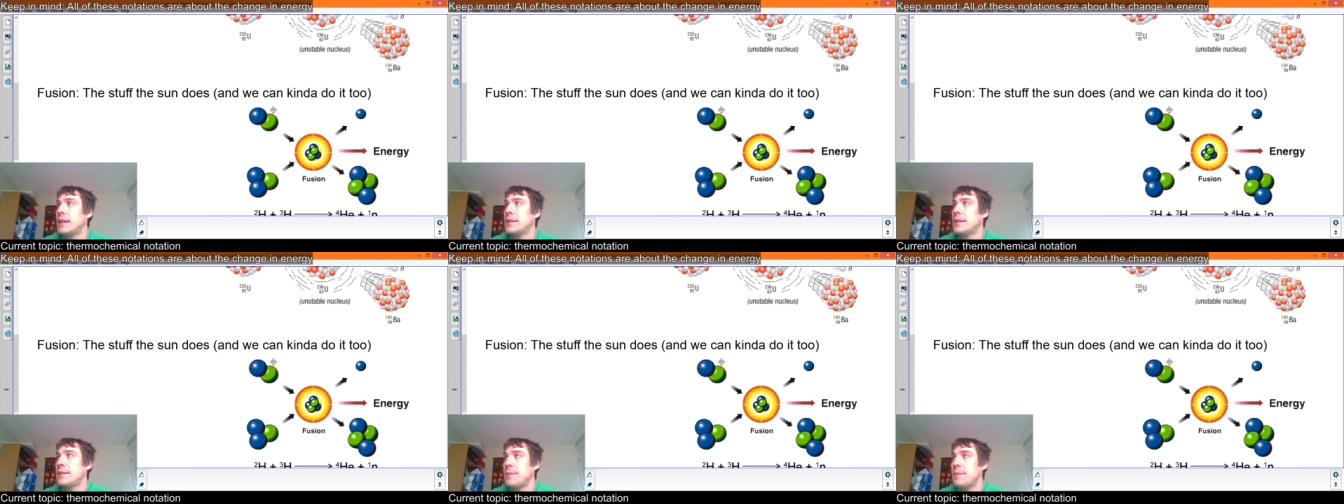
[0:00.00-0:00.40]

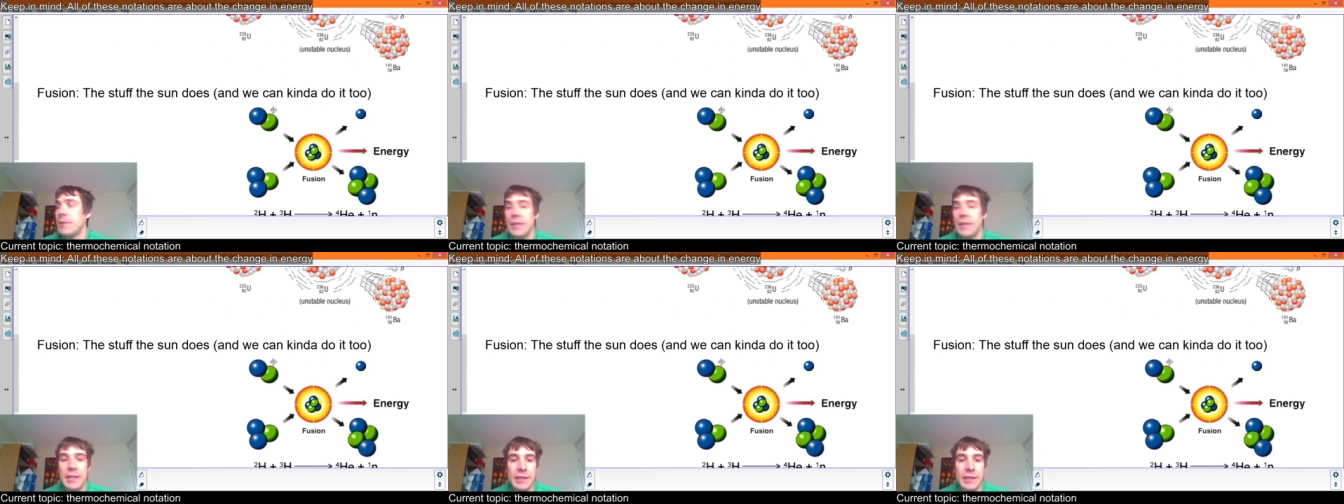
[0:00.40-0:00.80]

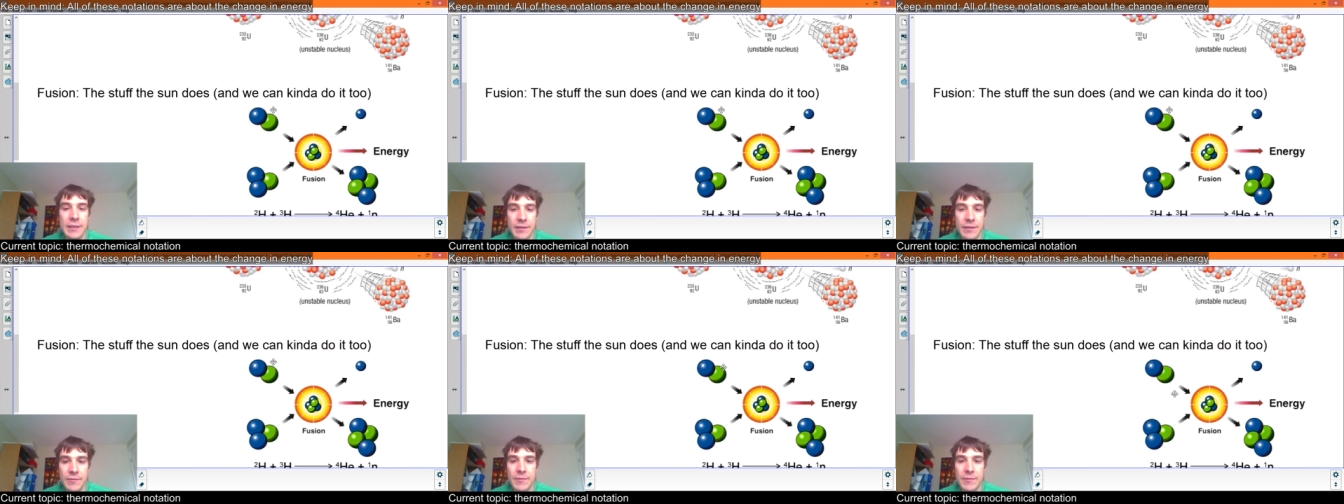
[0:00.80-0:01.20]

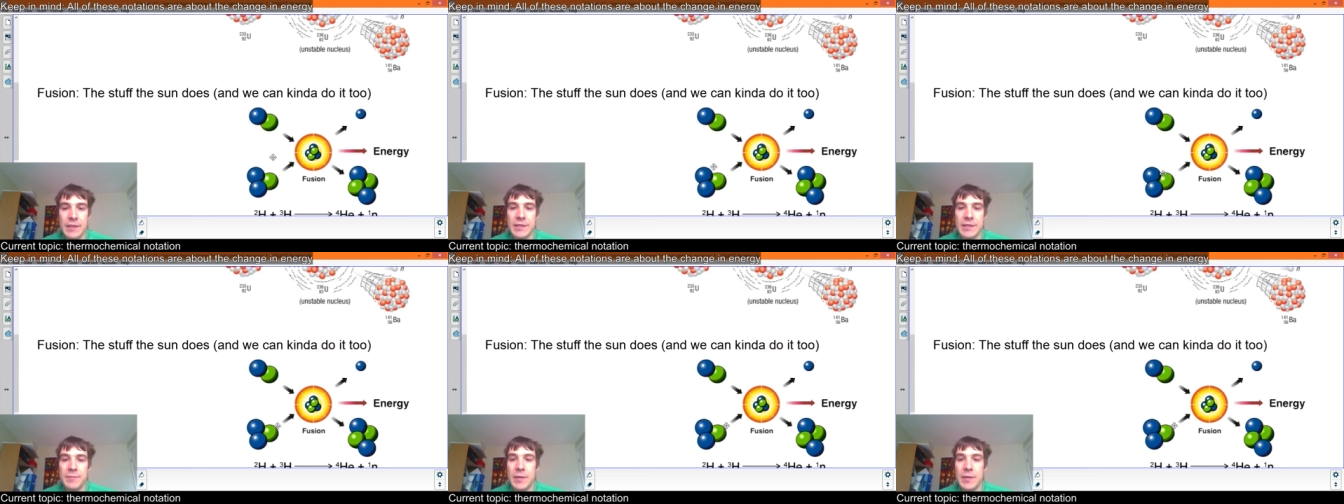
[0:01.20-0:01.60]
Typically
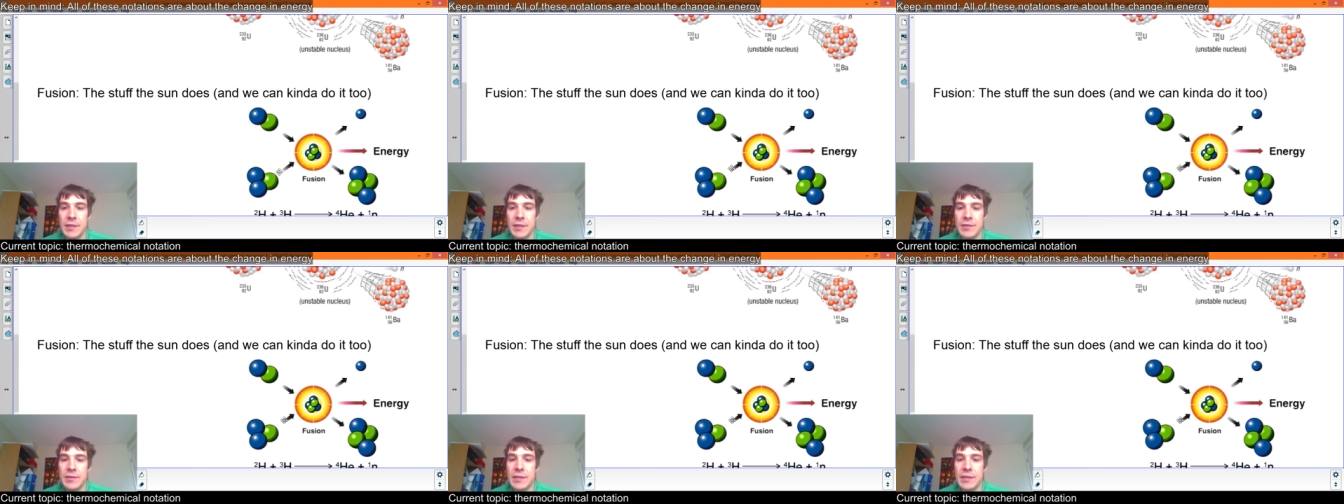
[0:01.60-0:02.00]
when a
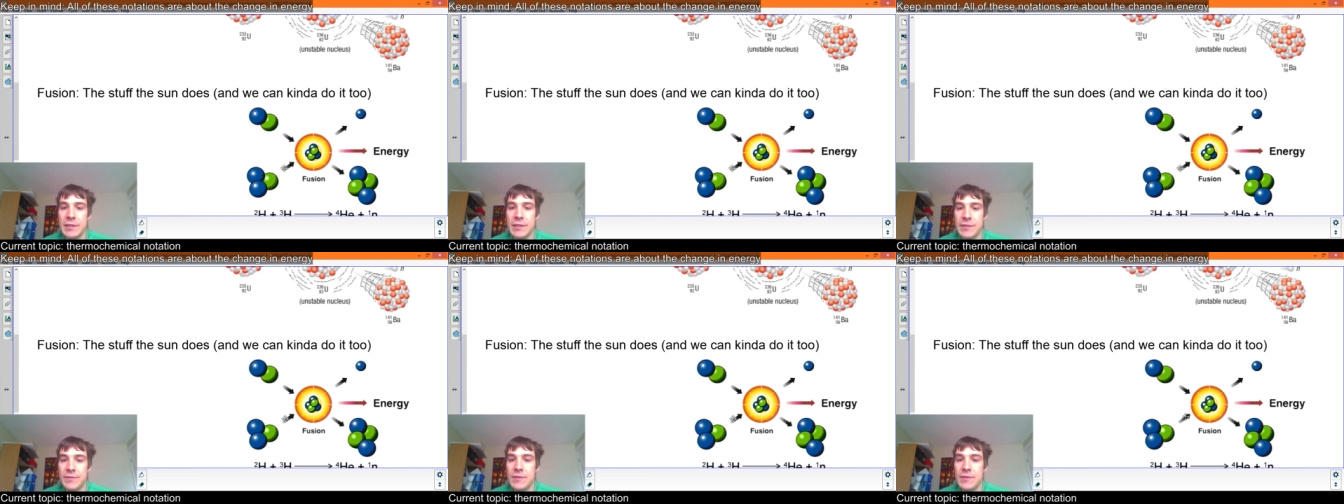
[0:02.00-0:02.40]
small
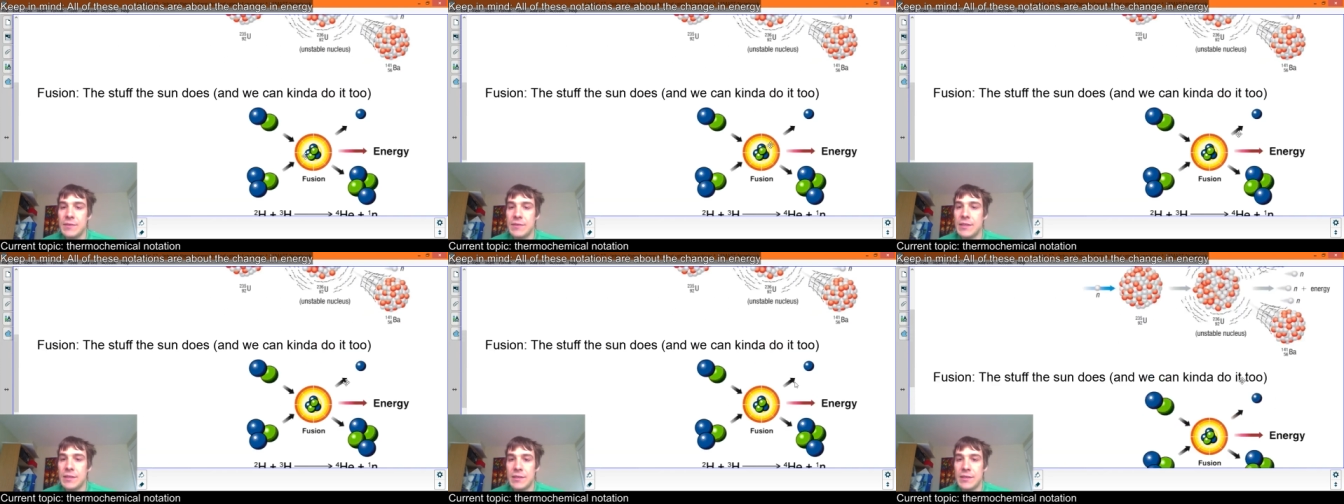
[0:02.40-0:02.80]
nucleus
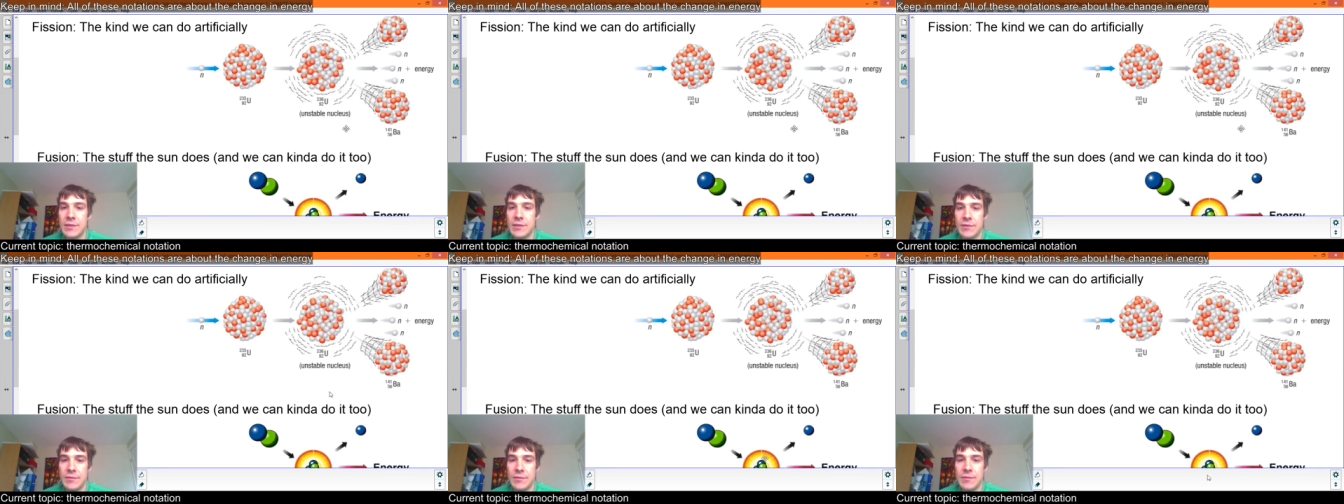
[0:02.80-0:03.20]
fuses,